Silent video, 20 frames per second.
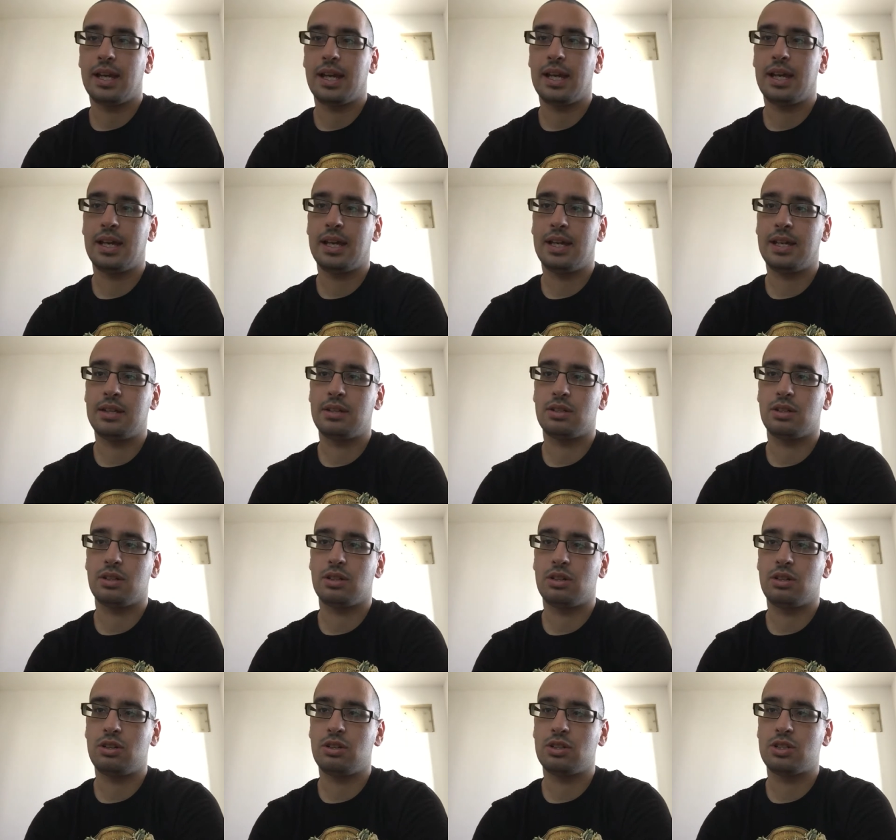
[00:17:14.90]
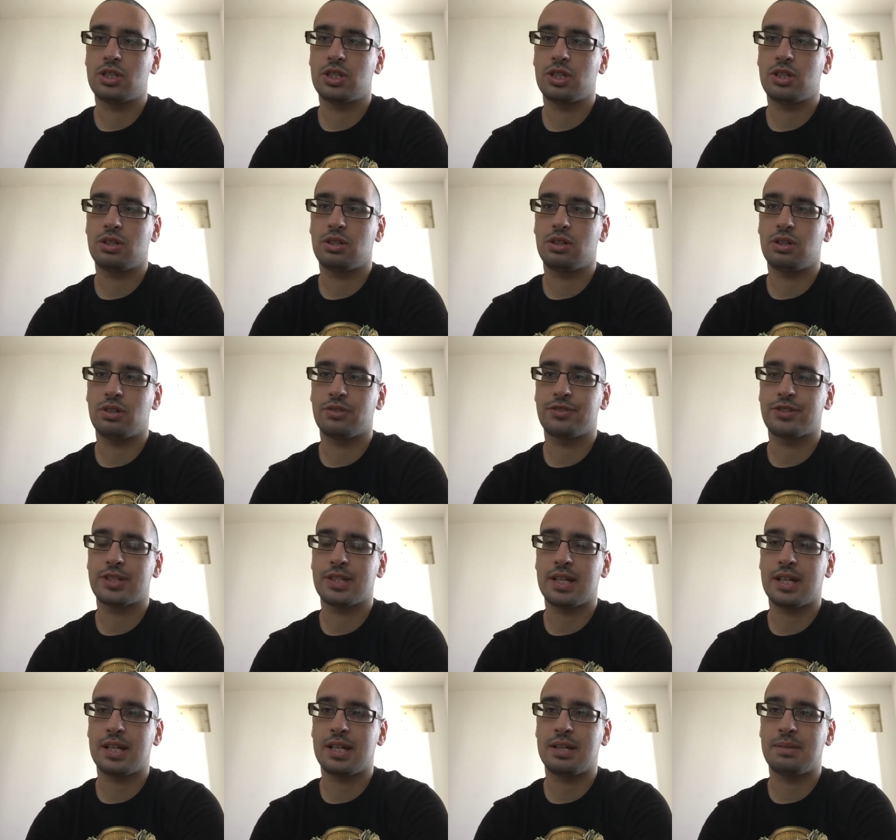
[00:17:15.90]
and also of
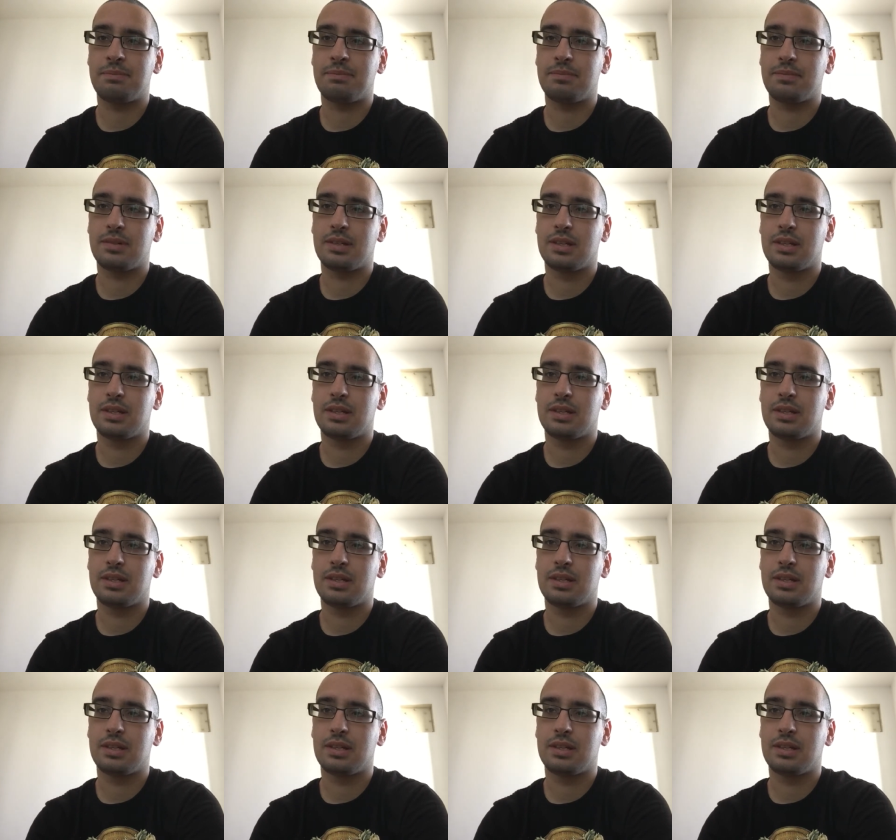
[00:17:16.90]
some